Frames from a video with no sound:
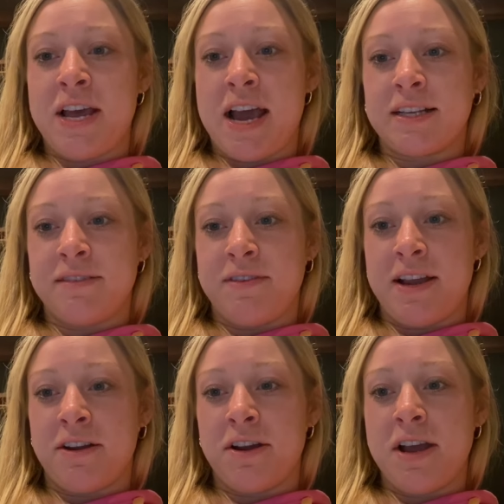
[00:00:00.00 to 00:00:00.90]

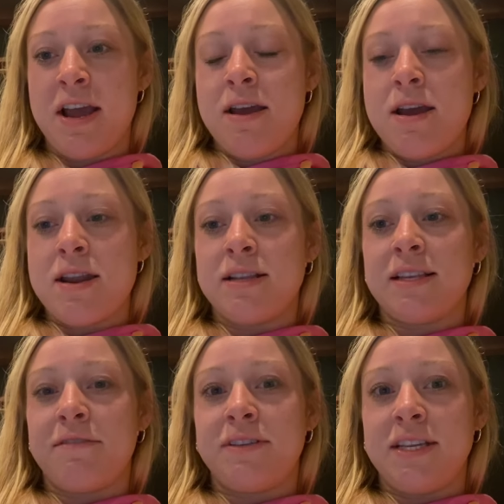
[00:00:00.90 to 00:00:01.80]
activator and is
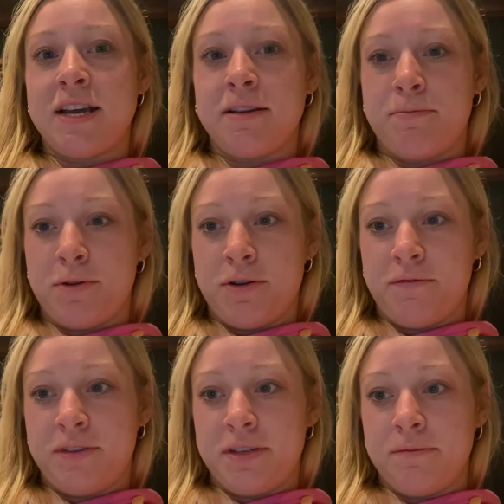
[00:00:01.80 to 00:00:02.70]
FDA approved